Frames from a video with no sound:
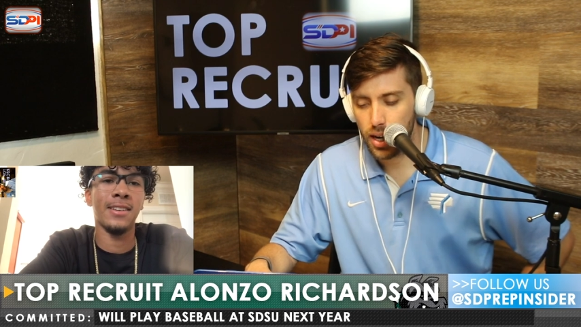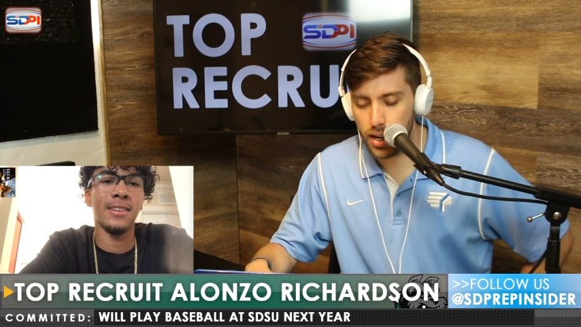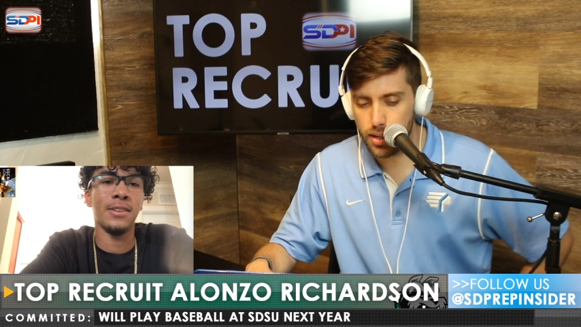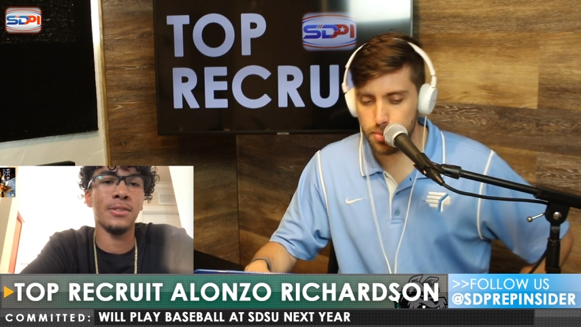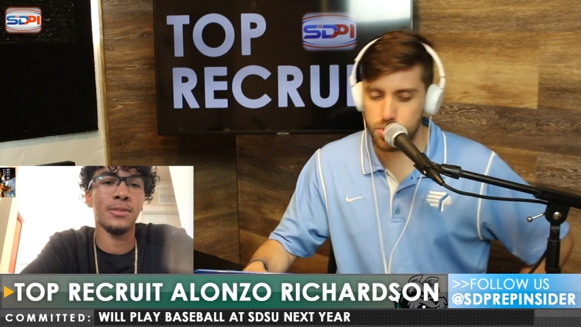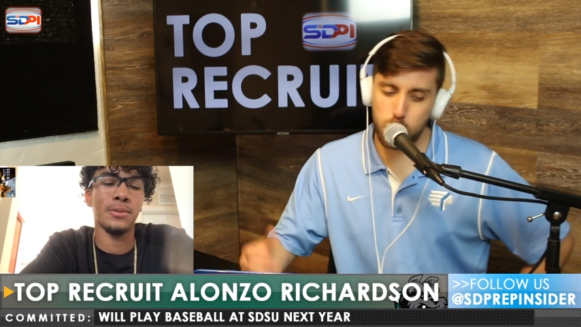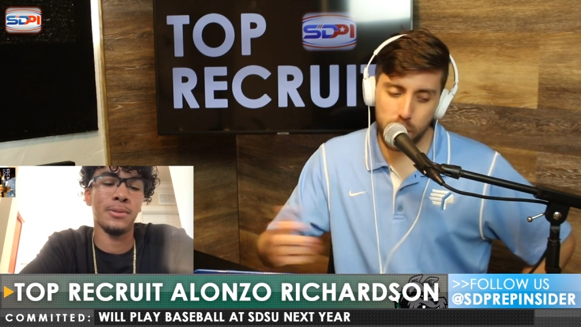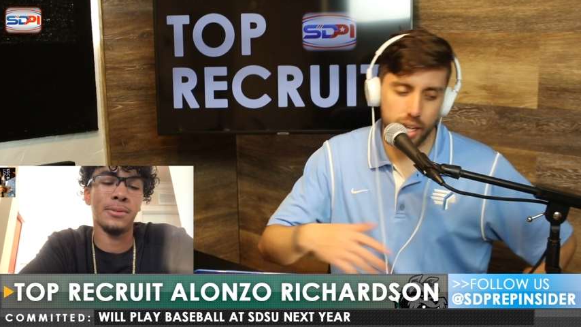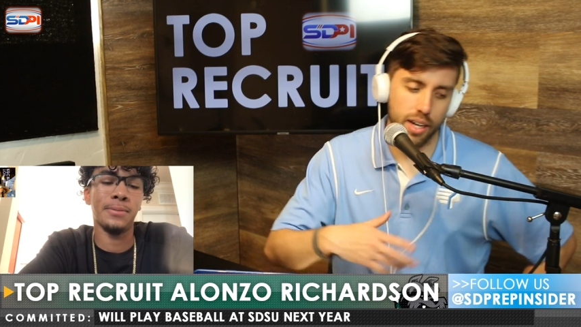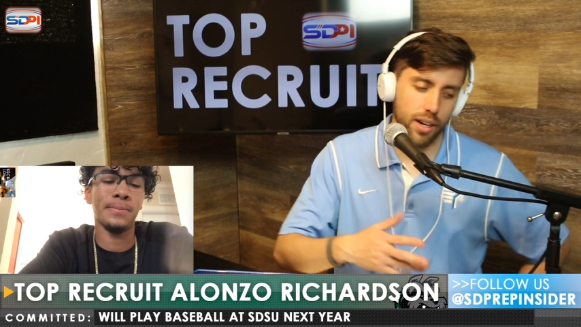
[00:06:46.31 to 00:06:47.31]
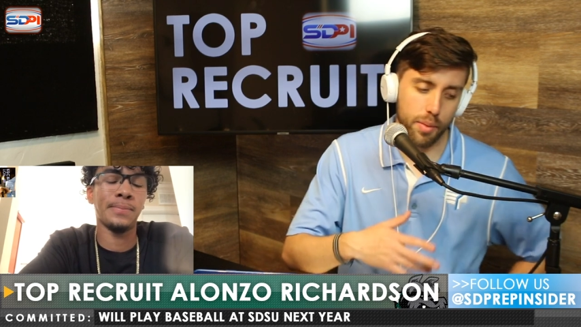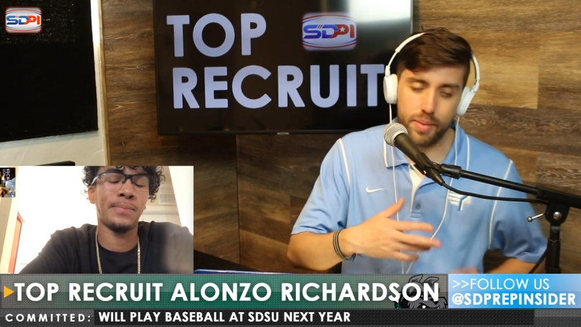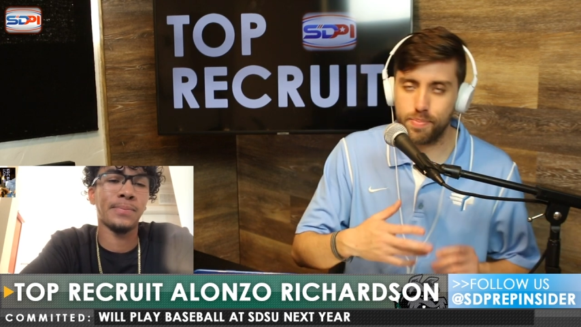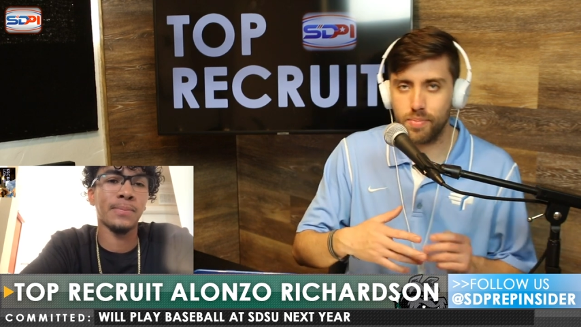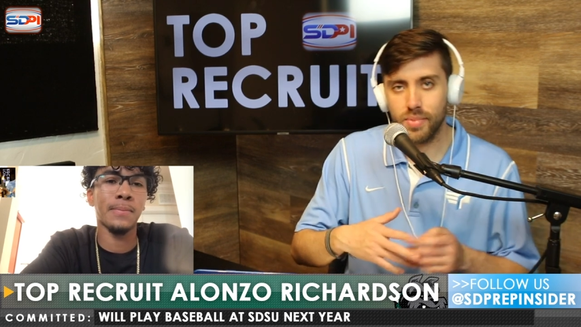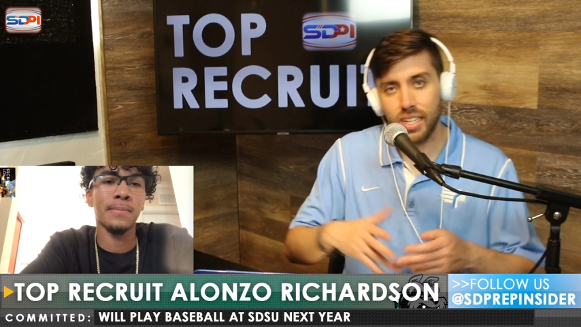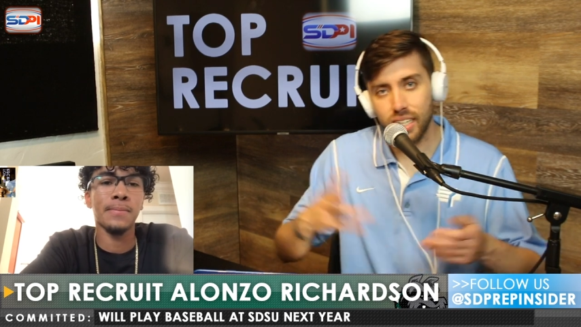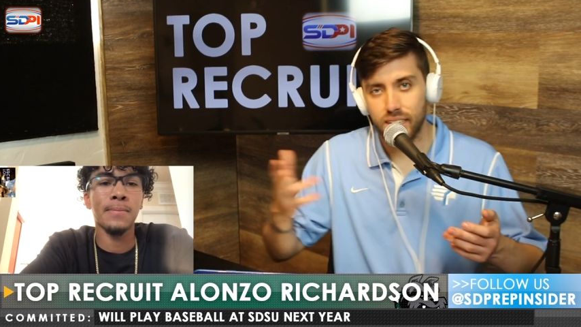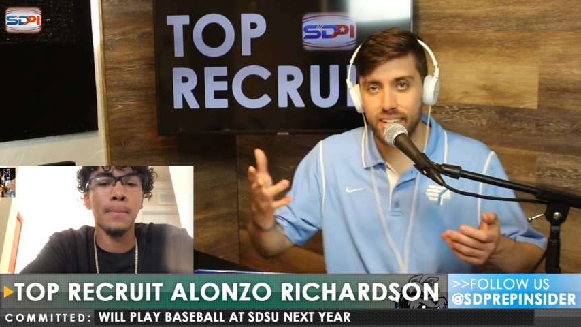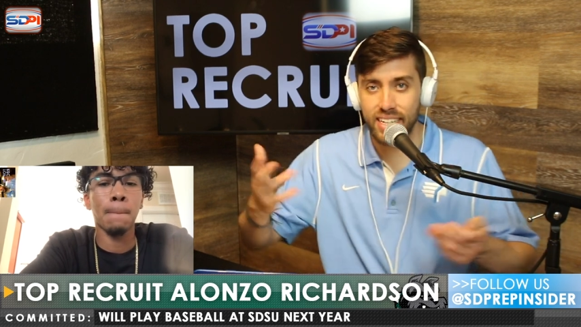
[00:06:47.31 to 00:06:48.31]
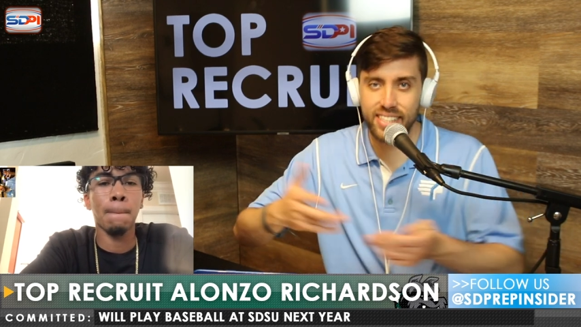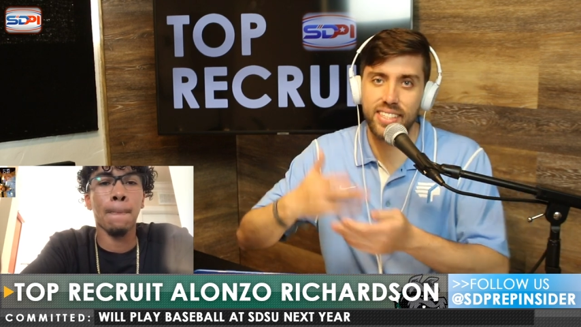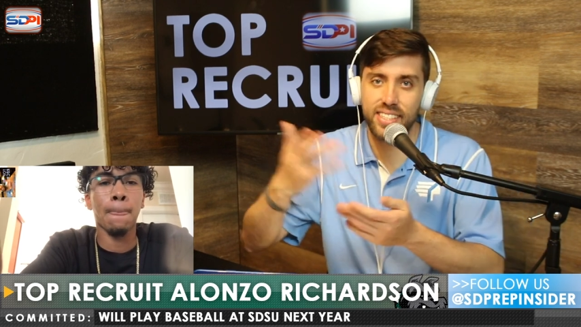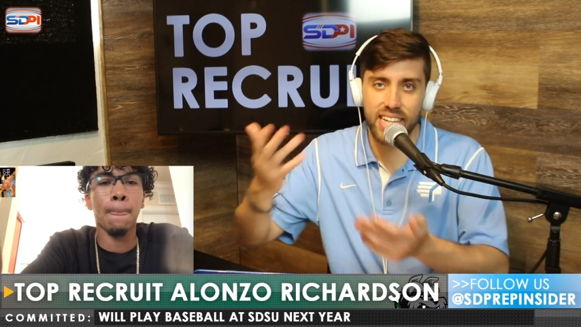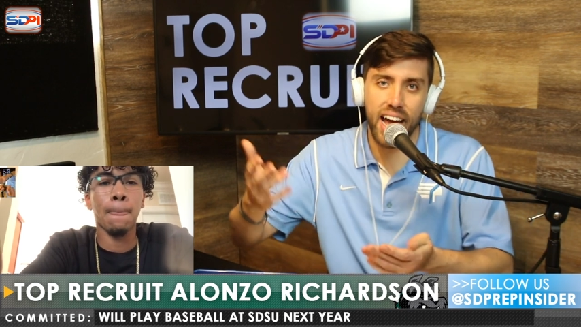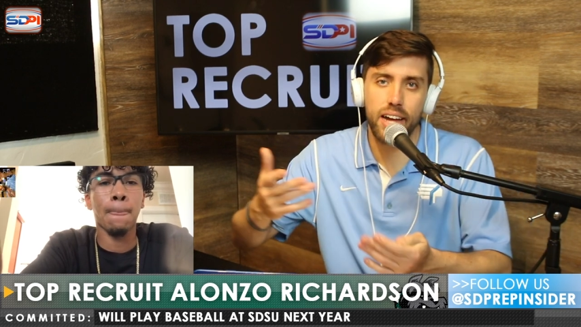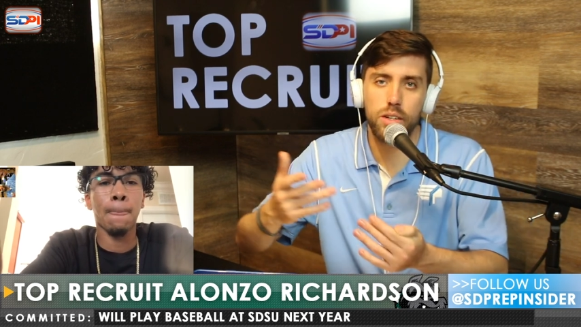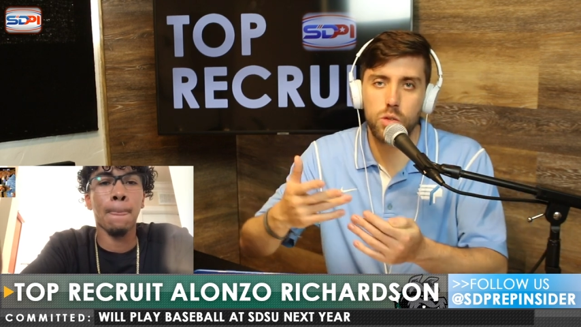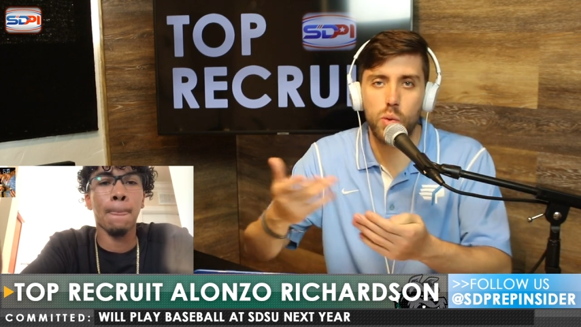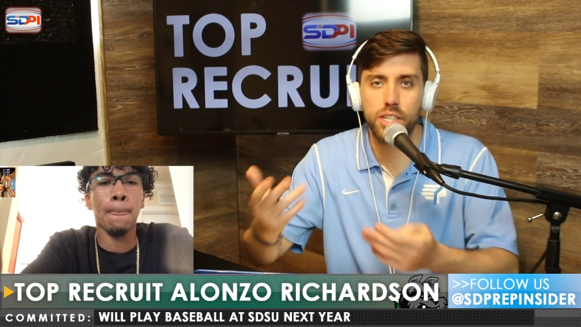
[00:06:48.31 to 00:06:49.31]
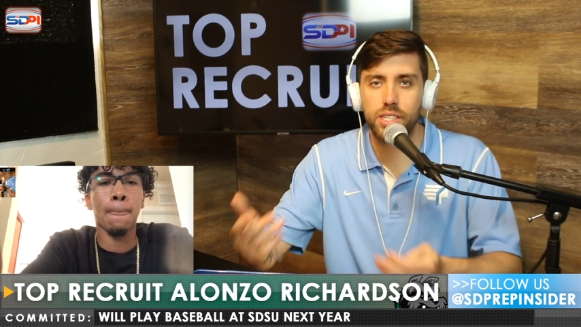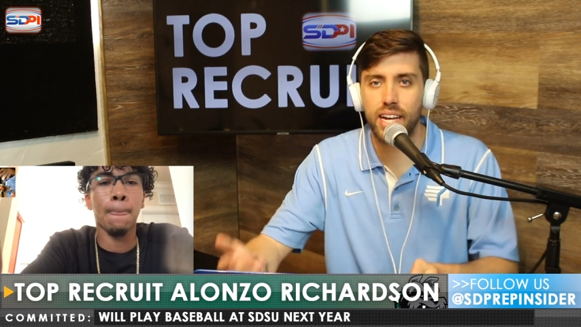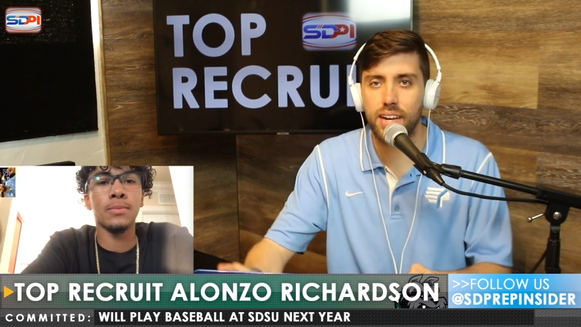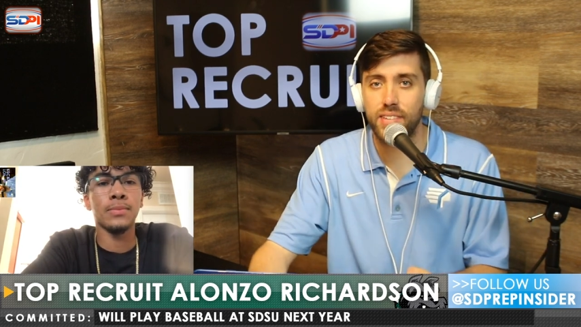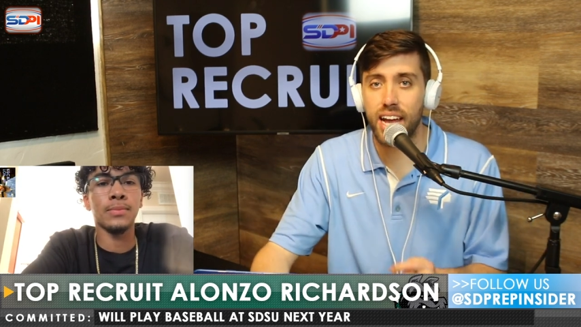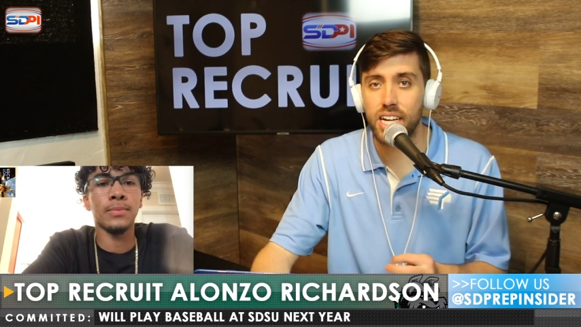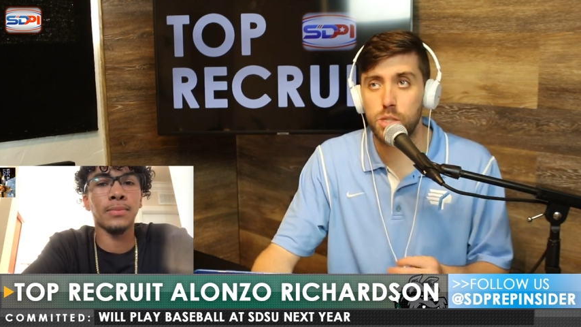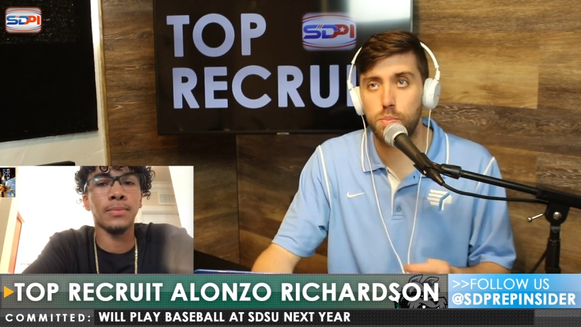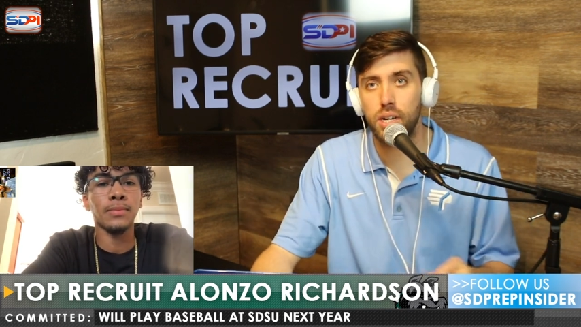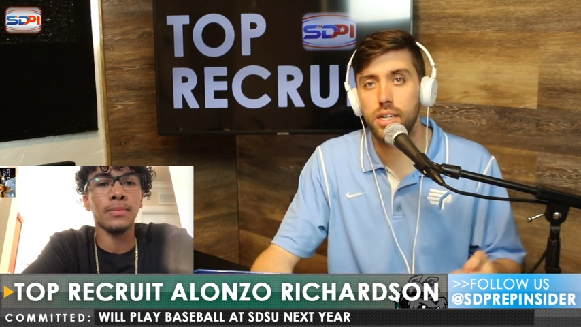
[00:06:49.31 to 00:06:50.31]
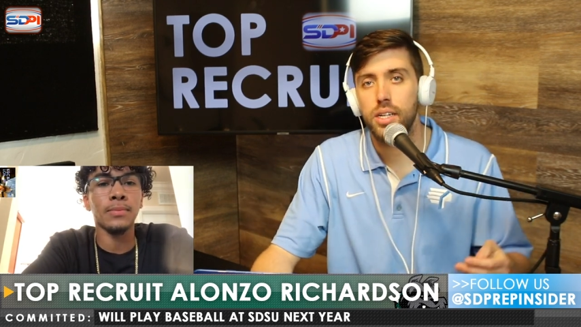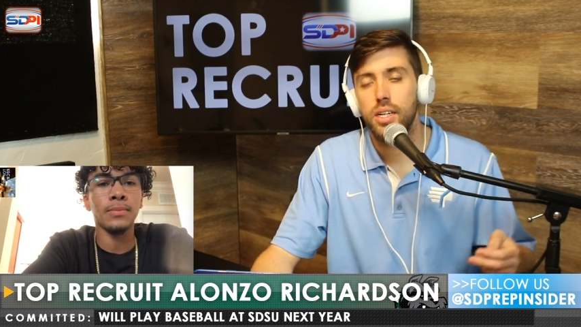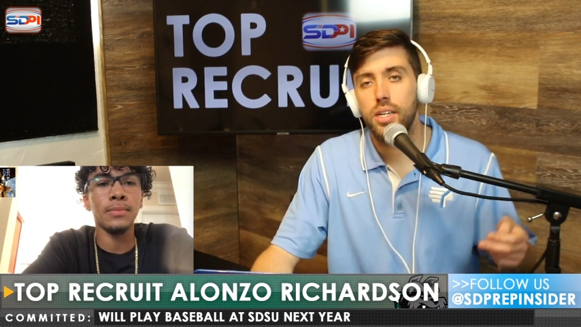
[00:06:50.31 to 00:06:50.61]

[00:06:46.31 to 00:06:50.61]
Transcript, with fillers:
Speaker 1: Um, speaking of, I mean, it's a sad question to have to ask, but